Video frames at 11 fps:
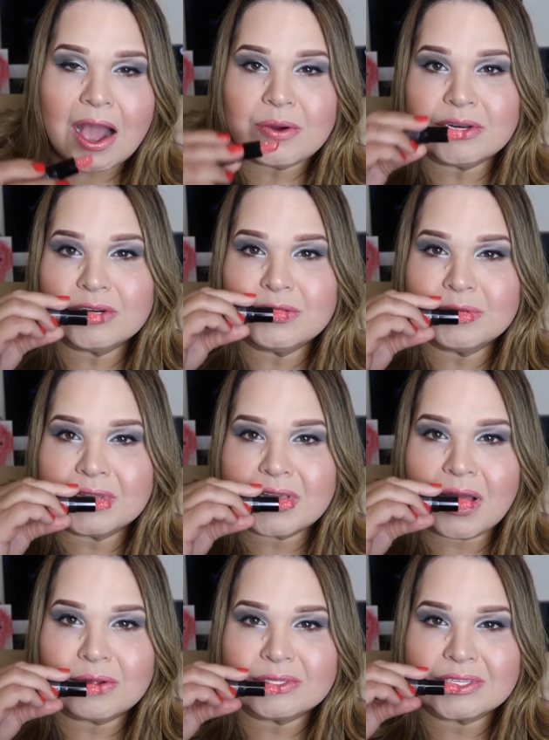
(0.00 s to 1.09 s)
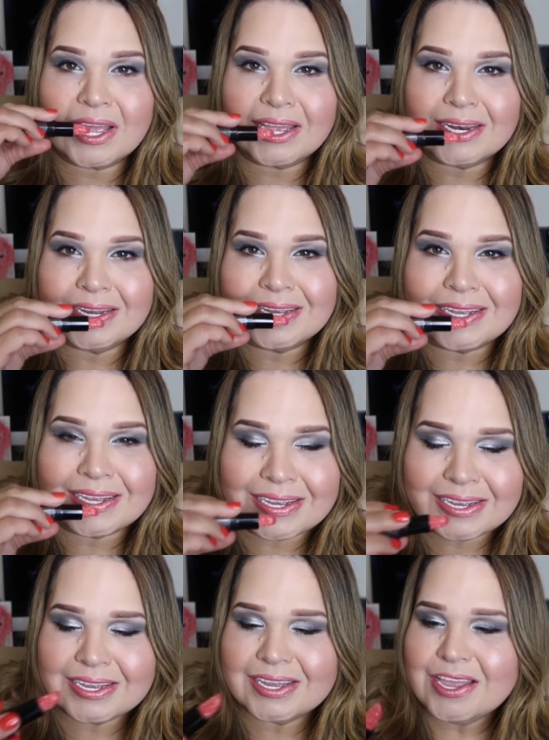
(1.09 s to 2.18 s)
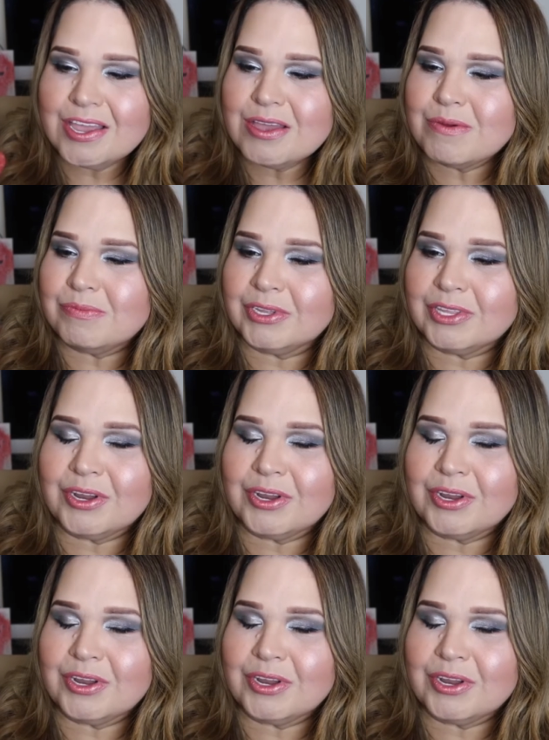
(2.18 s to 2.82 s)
I want to do it with the outside. But